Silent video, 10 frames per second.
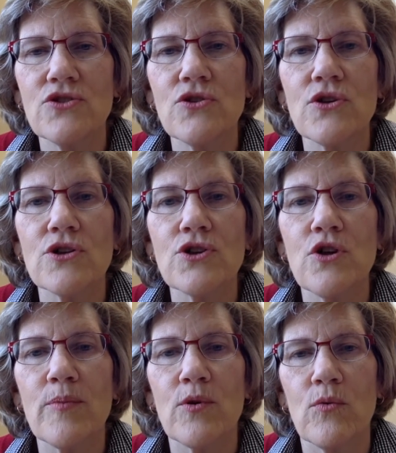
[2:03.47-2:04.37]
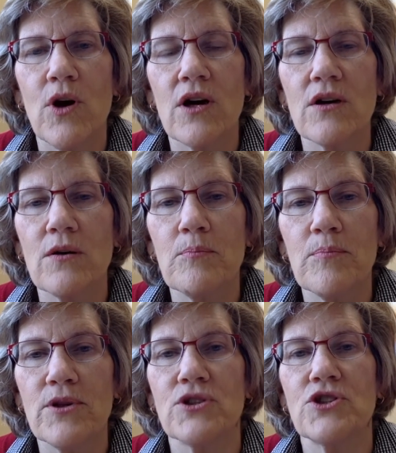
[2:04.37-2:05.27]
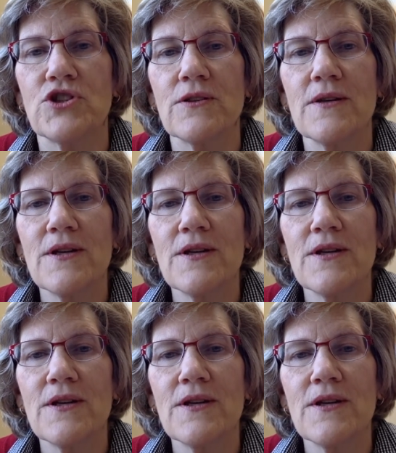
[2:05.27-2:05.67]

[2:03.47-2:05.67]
George Herbert Walker Bush.